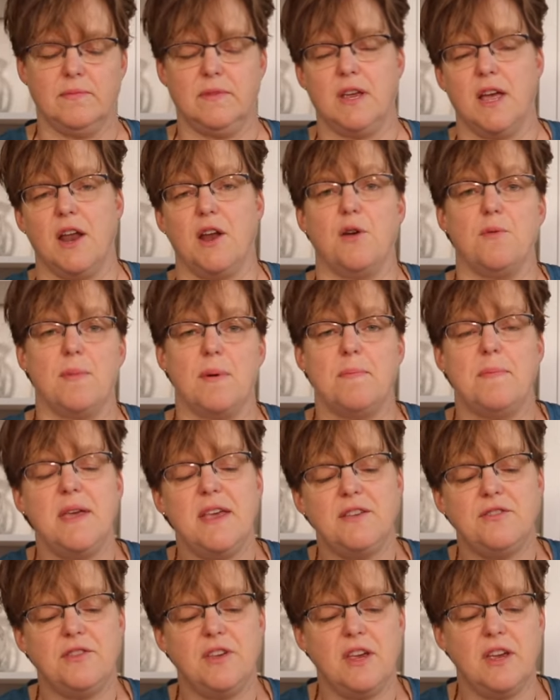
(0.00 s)
cut out my
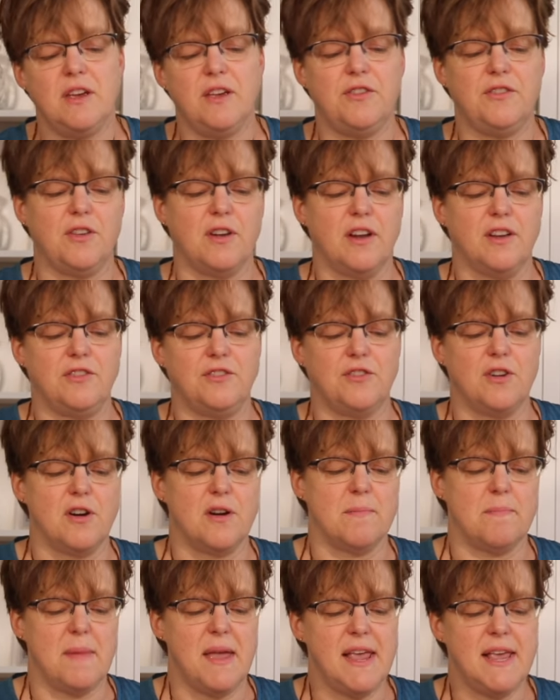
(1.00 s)
pieces and I
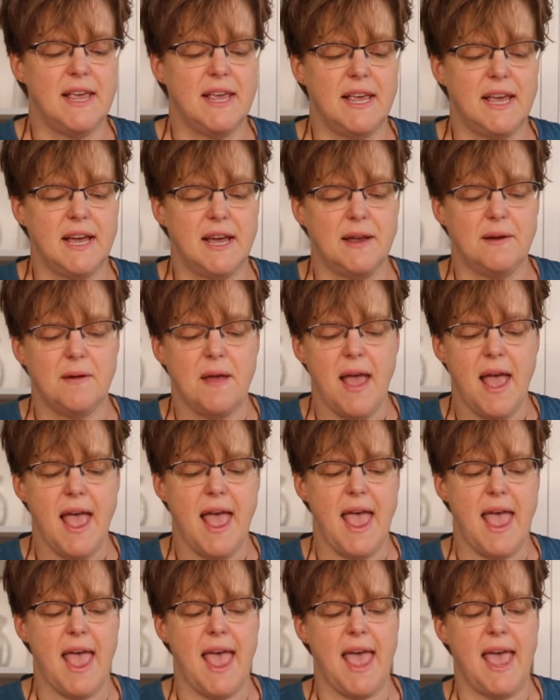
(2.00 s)
started making it.
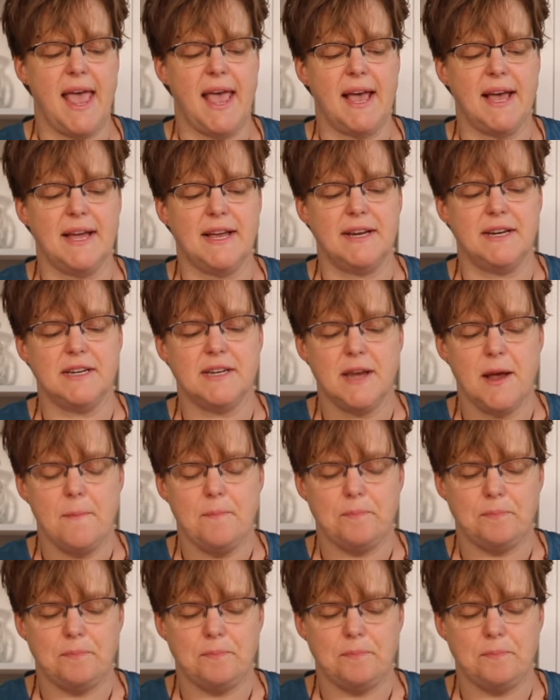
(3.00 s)
And